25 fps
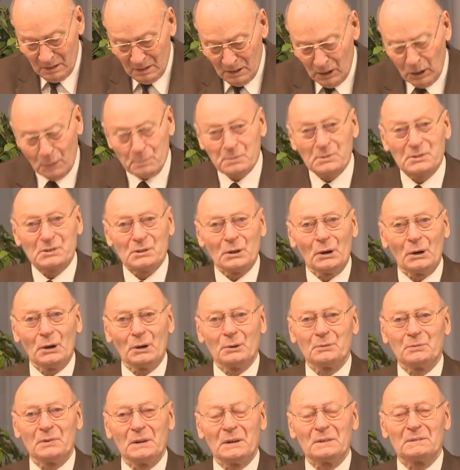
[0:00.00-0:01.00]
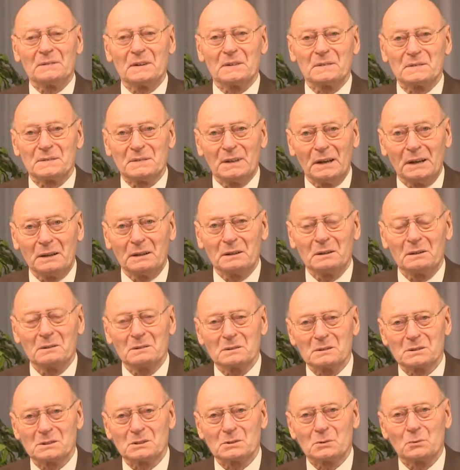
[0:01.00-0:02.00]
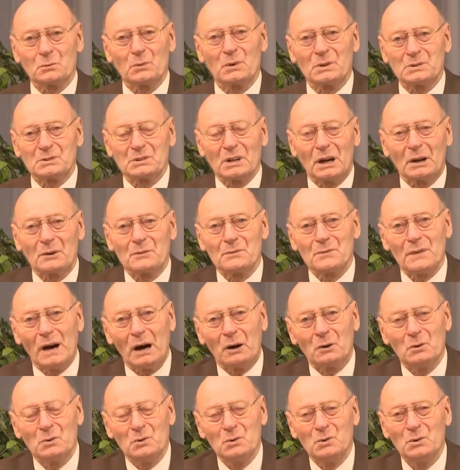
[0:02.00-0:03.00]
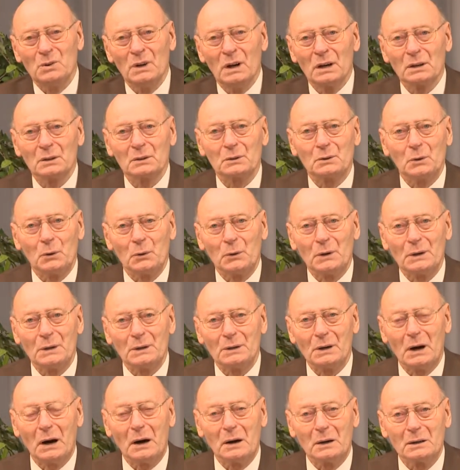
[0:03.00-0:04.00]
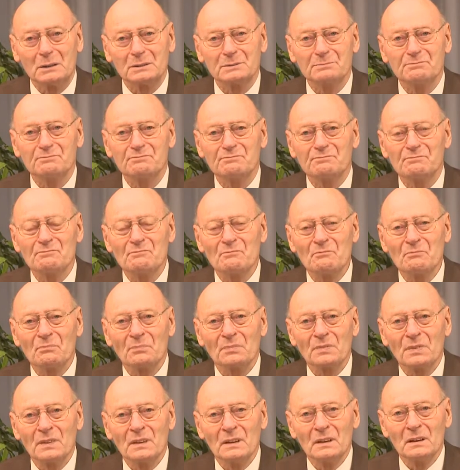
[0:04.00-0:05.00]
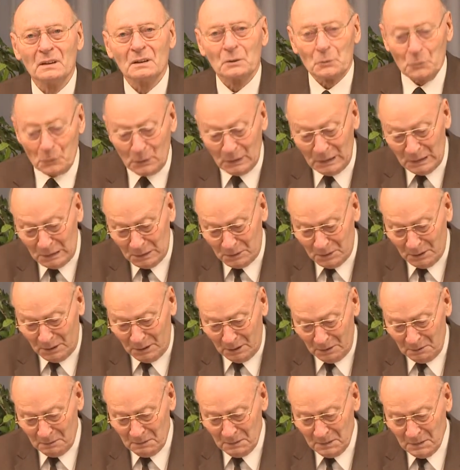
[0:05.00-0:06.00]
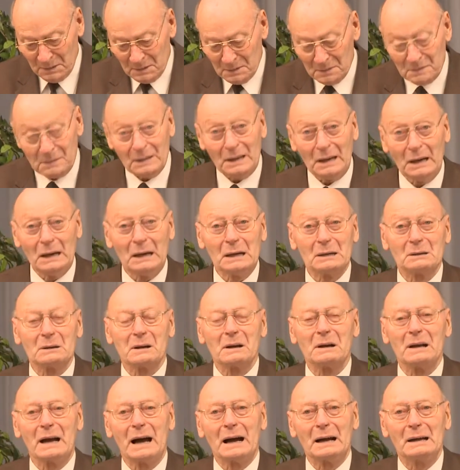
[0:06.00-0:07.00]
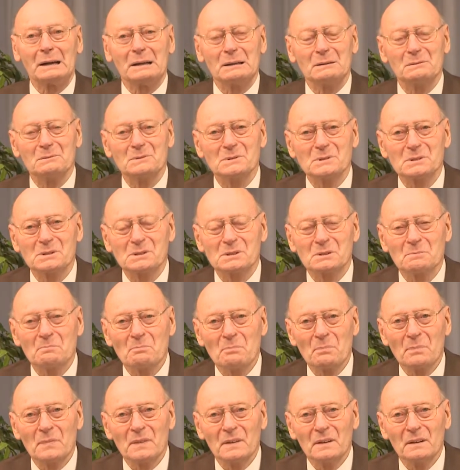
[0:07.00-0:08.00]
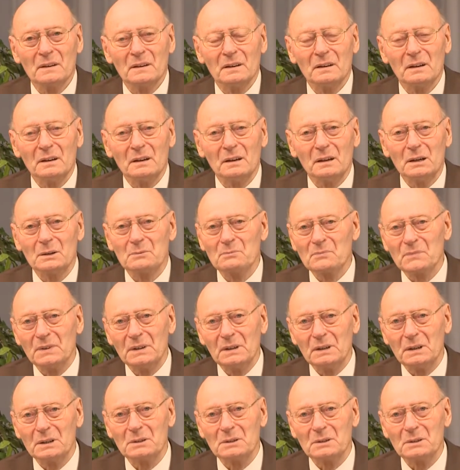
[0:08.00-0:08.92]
observing the things which are now going on, reading the headlines in the